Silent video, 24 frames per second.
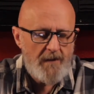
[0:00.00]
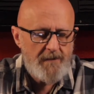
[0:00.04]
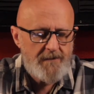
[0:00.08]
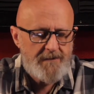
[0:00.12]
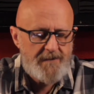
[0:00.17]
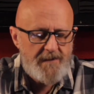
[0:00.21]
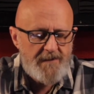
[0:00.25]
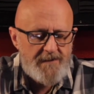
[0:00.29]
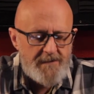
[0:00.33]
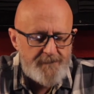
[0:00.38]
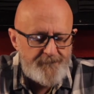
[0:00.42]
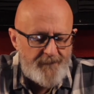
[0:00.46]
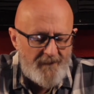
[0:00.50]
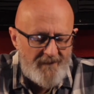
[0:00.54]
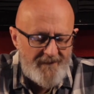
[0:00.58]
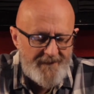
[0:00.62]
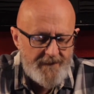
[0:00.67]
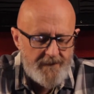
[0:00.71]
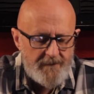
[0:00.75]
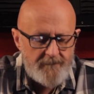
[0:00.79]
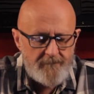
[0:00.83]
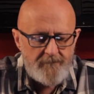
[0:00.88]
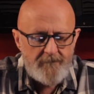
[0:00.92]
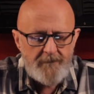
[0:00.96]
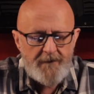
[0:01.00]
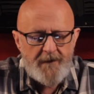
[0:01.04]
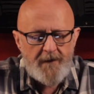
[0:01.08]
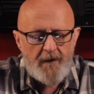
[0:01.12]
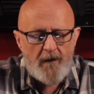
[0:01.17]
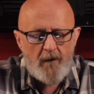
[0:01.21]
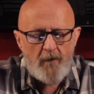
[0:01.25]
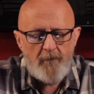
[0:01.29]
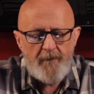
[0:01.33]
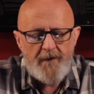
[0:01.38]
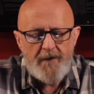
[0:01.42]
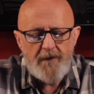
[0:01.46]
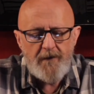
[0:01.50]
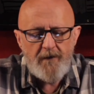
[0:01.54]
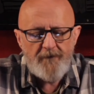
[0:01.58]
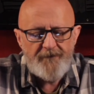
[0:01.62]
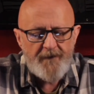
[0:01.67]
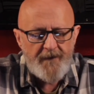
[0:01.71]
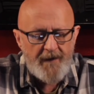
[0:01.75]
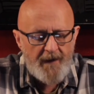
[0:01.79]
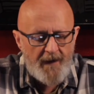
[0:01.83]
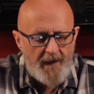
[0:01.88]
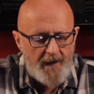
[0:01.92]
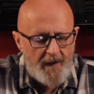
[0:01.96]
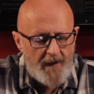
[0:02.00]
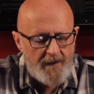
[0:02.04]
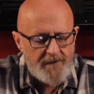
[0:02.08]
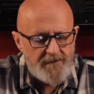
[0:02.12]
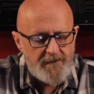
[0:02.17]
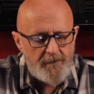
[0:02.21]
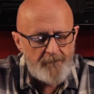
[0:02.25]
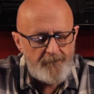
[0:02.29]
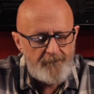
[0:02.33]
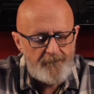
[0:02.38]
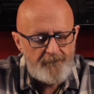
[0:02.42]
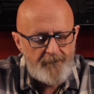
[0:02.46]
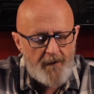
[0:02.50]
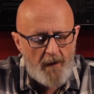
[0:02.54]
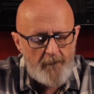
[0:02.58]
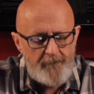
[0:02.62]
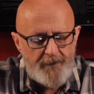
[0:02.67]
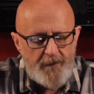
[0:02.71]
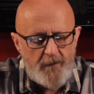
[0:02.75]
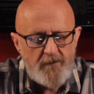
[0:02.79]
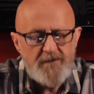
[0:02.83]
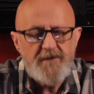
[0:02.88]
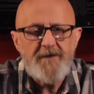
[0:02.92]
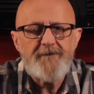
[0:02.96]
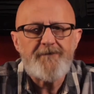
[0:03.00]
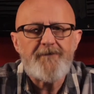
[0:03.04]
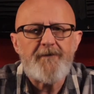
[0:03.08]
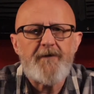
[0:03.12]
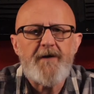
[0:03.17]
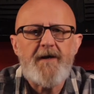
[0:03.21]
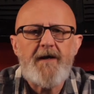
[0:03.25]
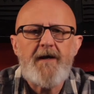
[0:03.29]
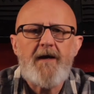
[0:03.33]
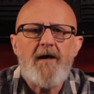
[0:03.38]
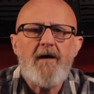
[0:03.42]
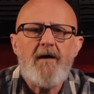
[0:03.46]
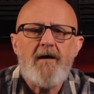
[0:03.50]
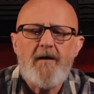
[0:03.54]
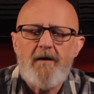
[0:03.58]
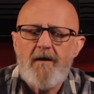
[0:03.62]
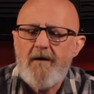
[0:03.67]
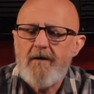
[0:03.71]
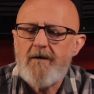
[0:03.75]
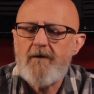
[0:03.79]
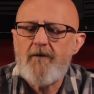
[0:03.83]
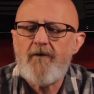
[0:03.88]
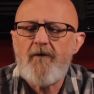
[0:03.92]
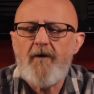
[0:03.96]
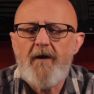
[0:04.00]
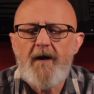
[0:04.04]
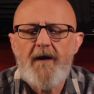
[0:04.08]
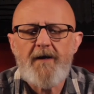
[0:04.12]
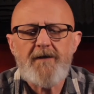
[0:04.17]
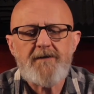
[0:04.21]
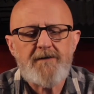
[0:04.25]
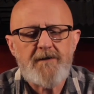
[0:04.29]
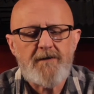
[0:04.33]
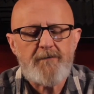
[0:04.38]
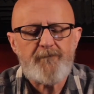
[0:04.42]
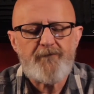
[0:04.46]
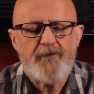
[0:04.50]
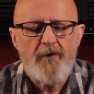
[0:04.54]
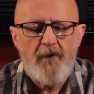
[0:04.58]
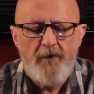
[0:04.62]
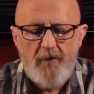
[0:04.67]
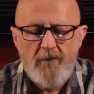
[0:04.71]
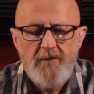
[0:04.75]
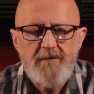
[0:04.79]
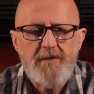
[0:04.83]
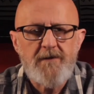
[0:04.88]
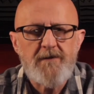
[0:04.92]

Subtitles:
despite, you know, me loving it, it's a beautifully created product.